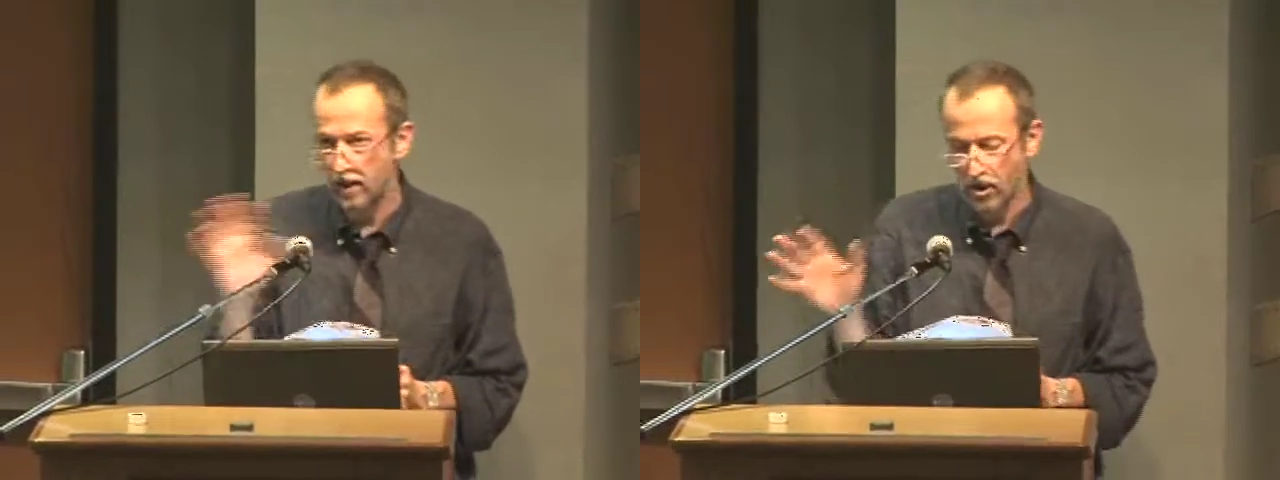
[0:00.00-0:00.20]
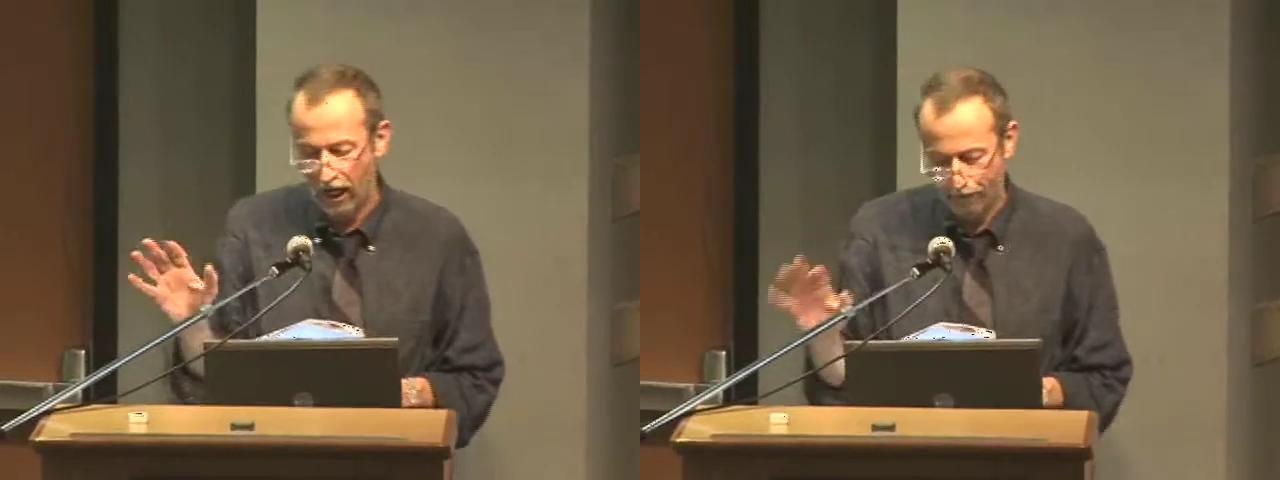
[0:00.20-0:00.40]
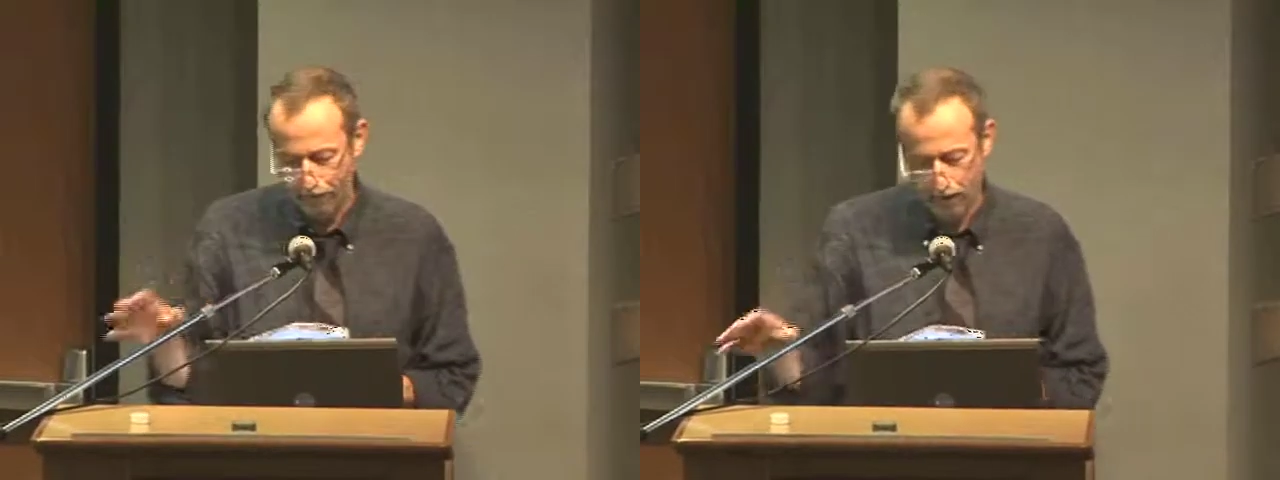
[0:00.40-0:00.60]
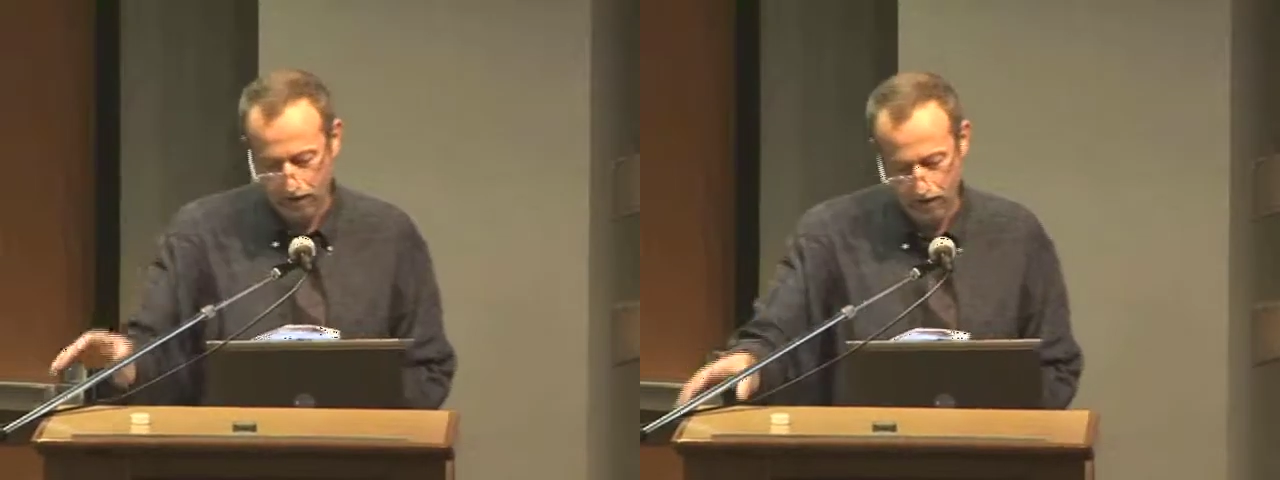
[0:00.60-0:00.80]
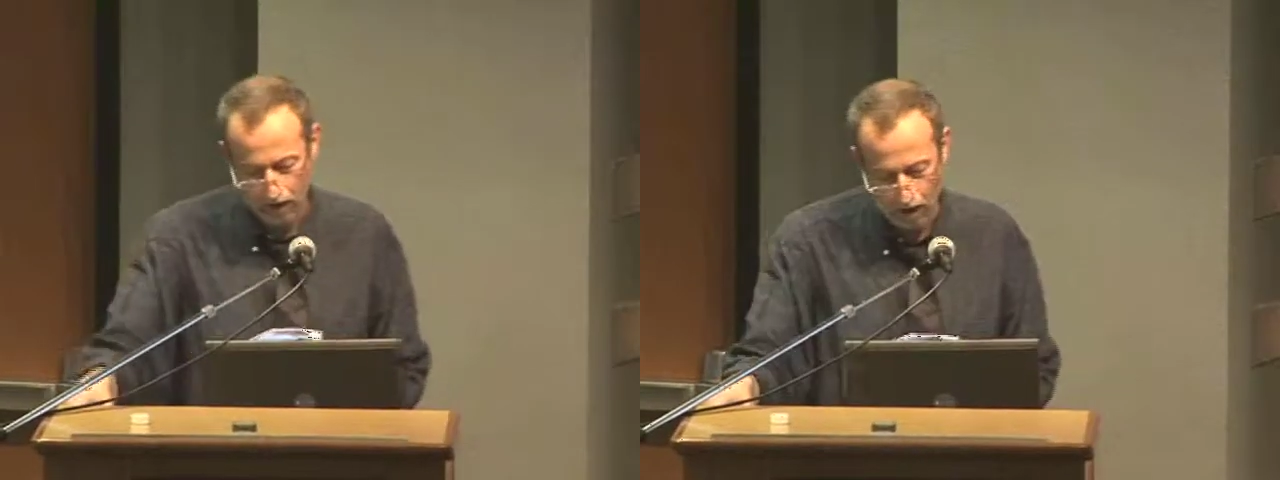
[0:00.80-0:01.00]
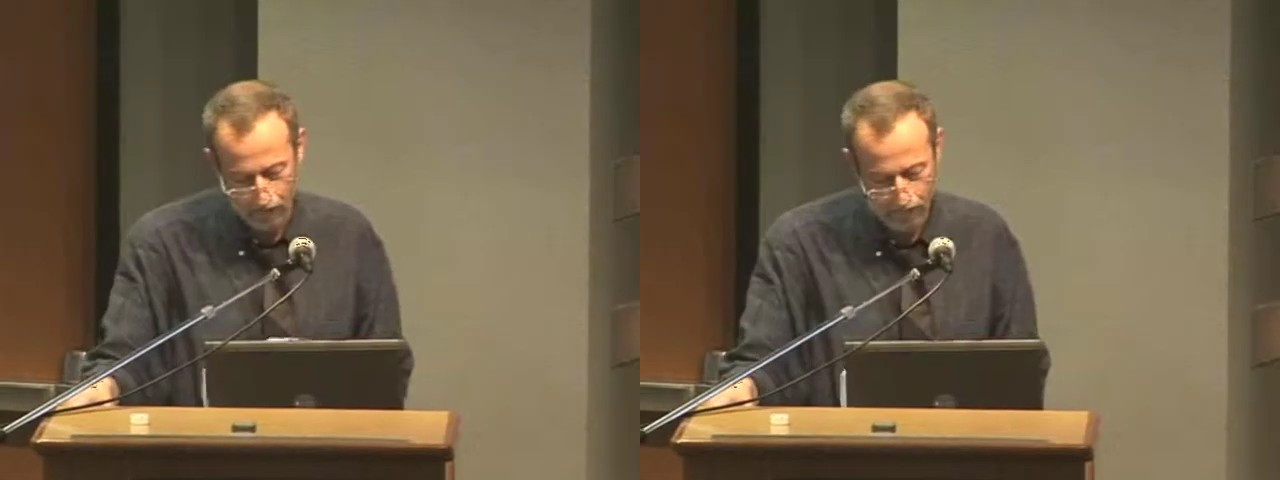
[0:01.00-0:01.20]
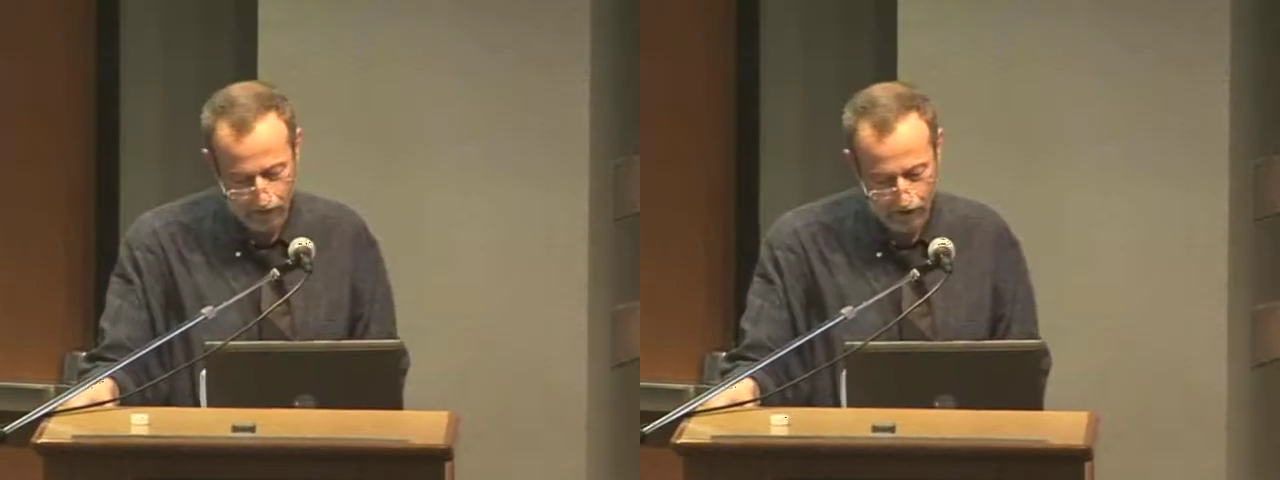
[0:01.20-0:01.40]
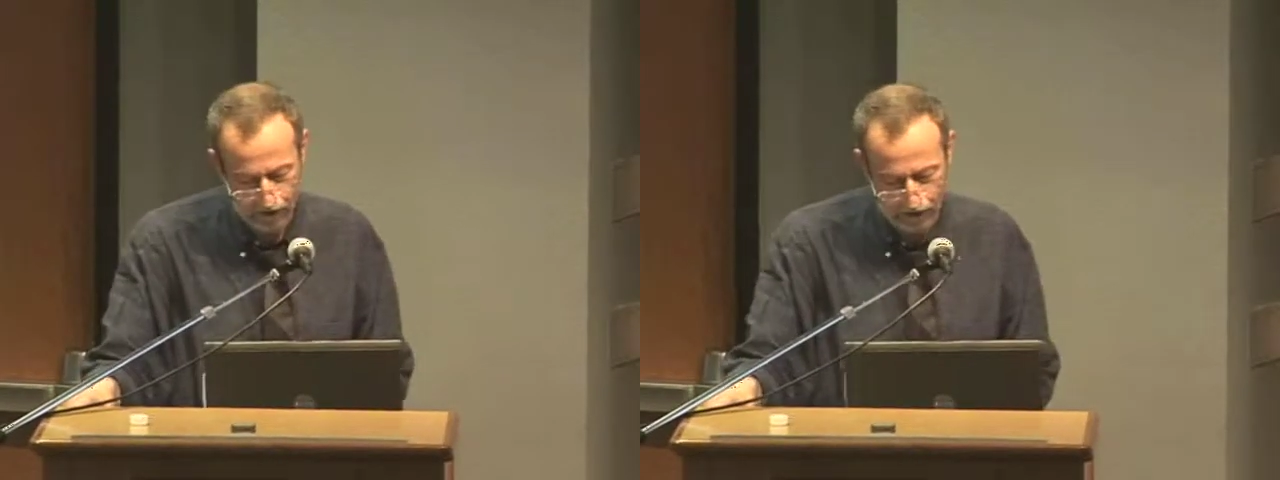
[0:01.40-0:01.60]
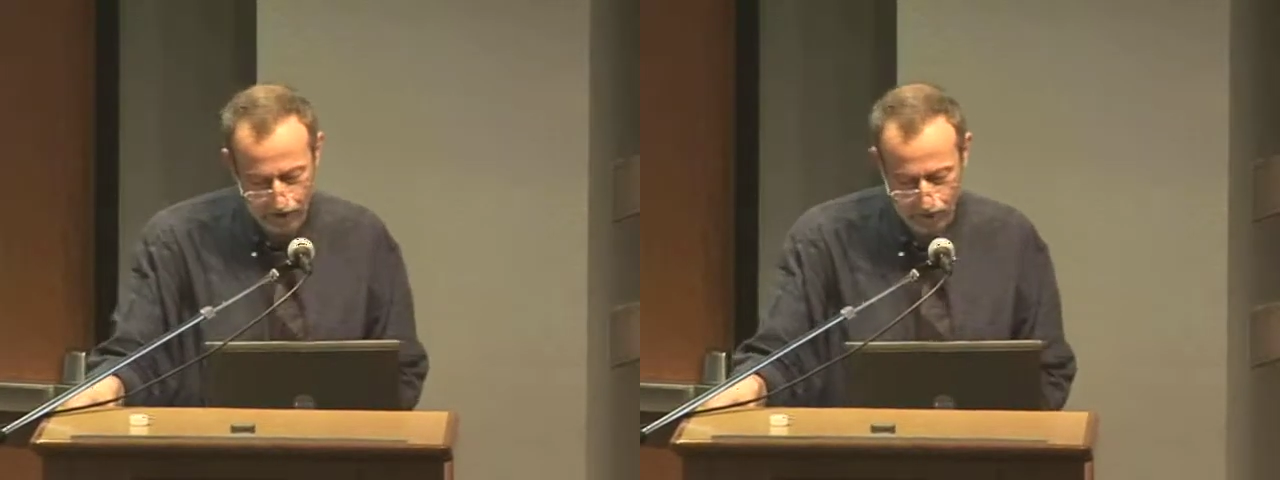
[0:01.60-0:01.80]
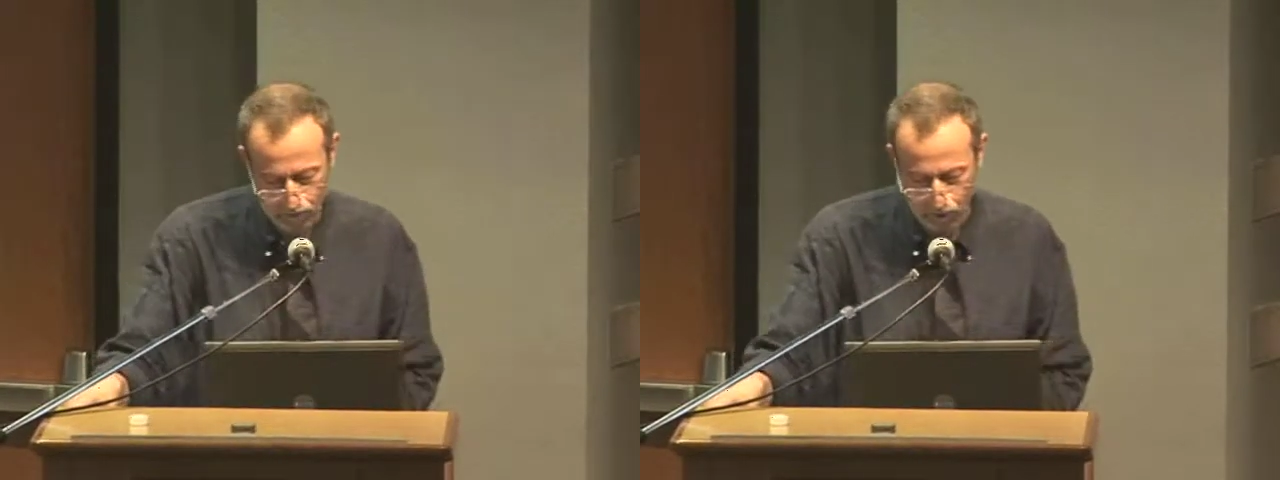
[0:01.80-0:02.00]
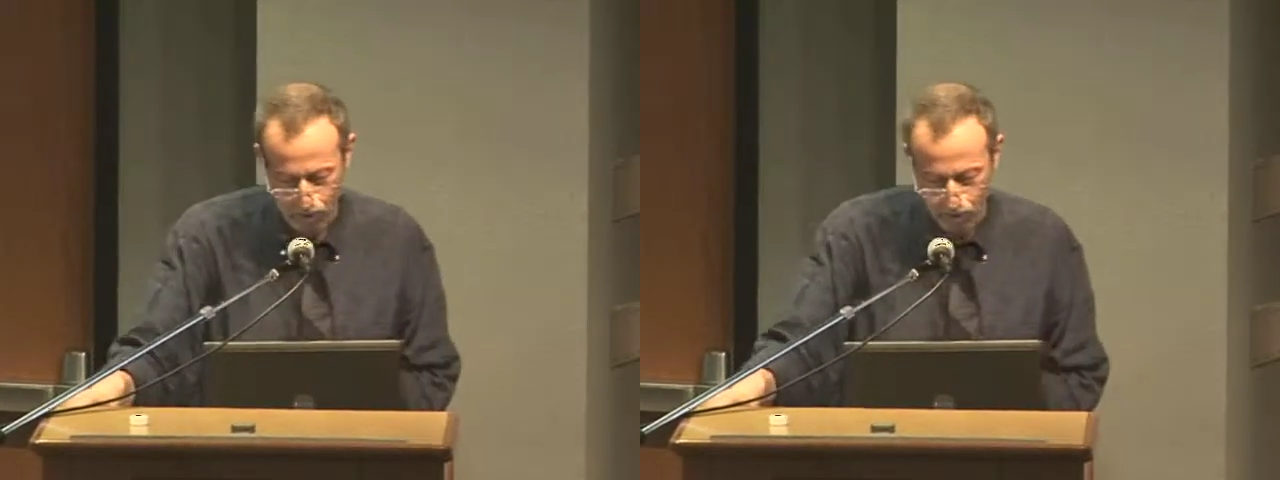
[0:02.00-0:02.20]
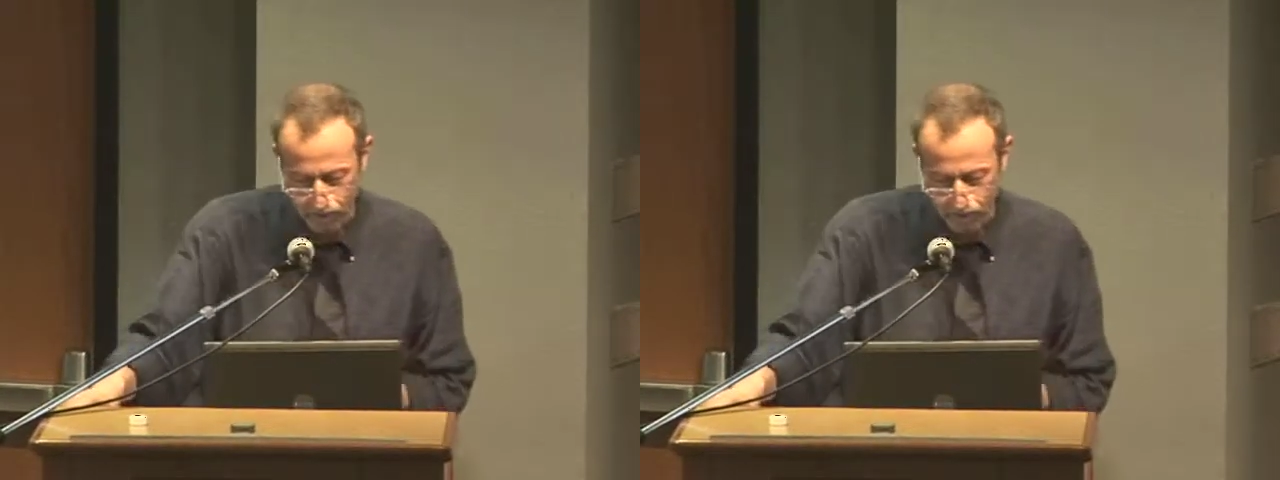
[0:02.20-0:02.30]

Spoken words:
chapters of each book.